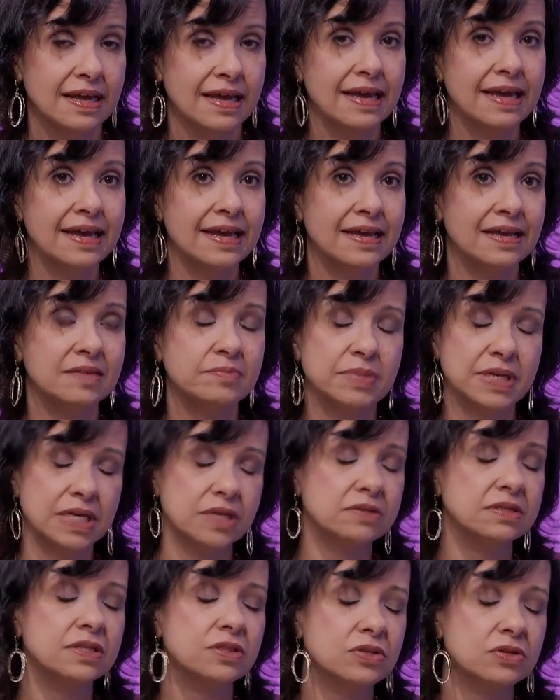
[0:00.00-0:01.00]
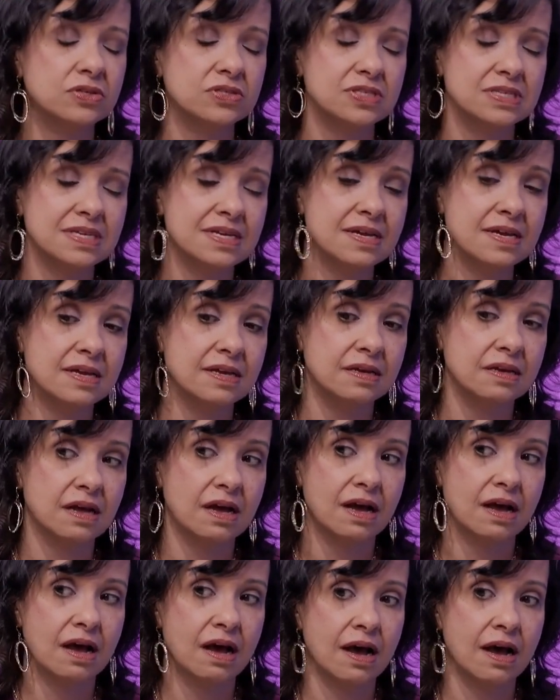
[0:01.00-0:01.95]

And being only 13,